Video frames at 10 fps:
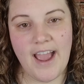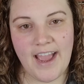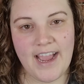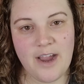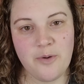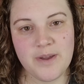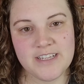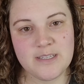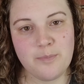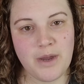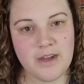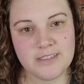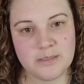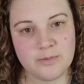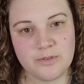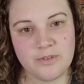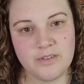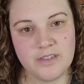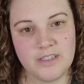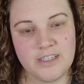How is it possible
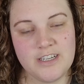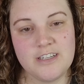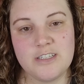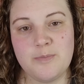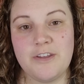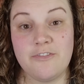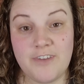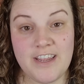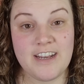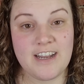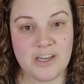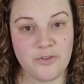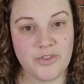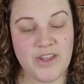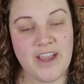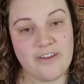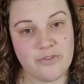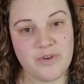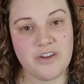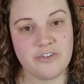to be fit and healthy at
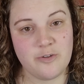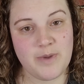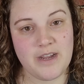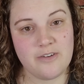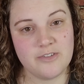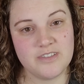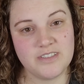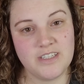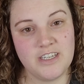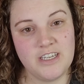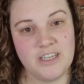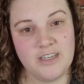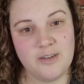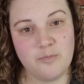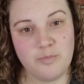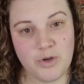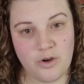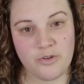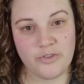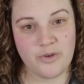300 pounds, but
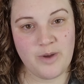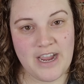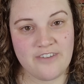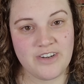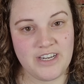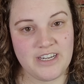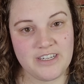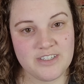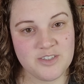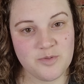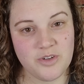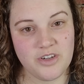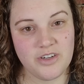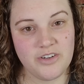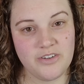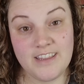also have an eating disorder?